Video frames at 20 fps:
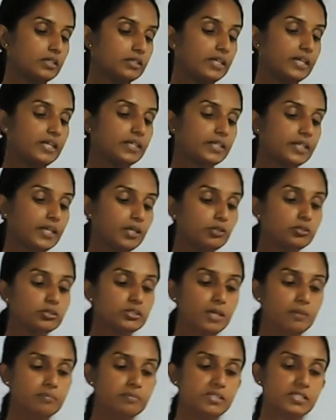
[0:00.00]
Then Q
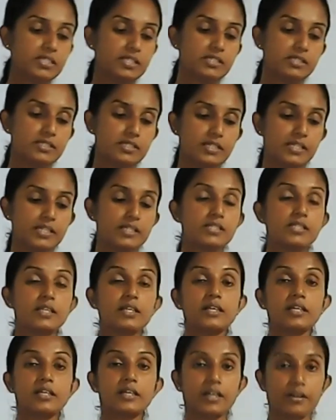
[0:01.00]
substance is
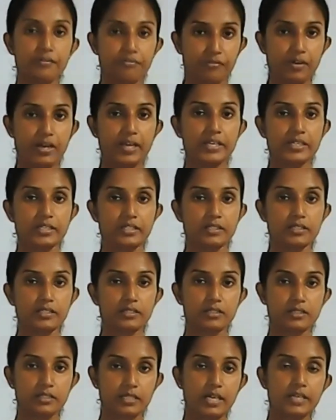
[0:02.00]
graphite.
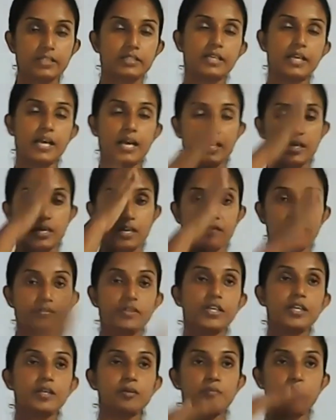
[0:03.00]
Right? There are
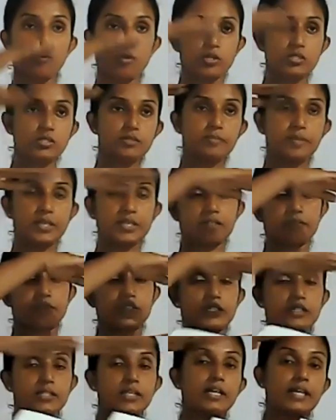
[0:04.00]
weak bonds
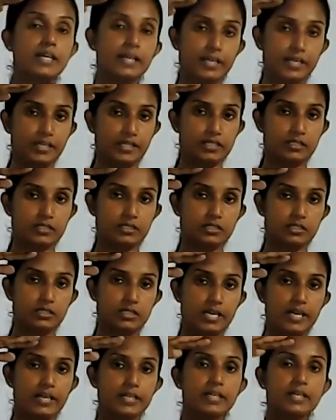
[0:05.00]
between the layers.
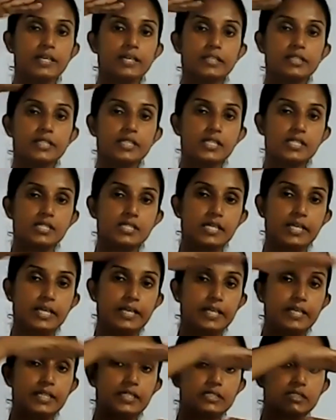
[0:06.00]
Right? These
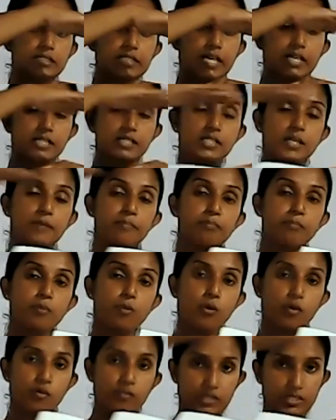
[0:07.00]
layers can slip
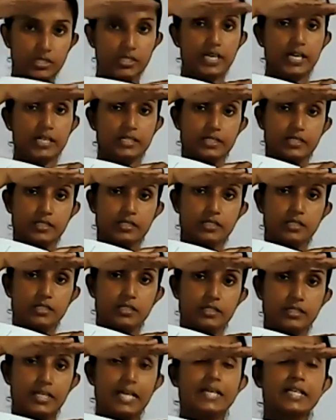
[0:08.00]
over the other.
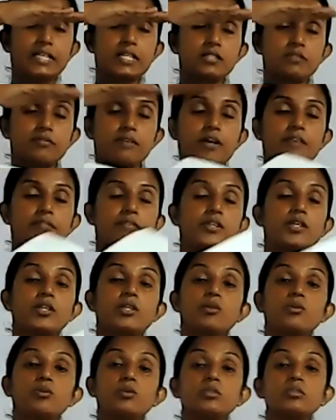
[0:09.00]
That is why we
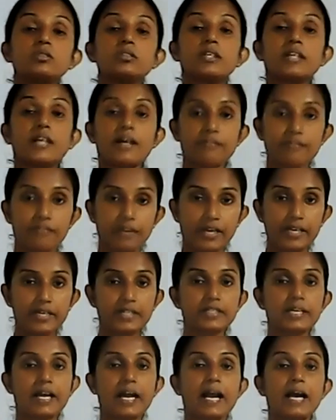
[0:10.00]
use
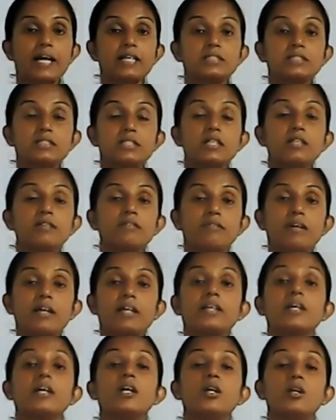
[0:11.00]
graphite as a
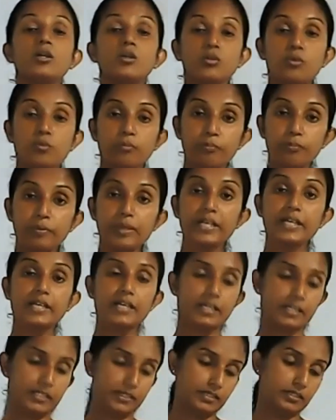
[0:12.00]
what?
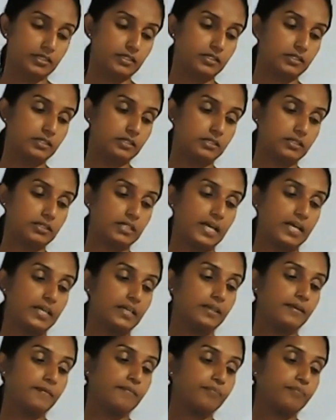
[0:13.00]
Lubricant. Right?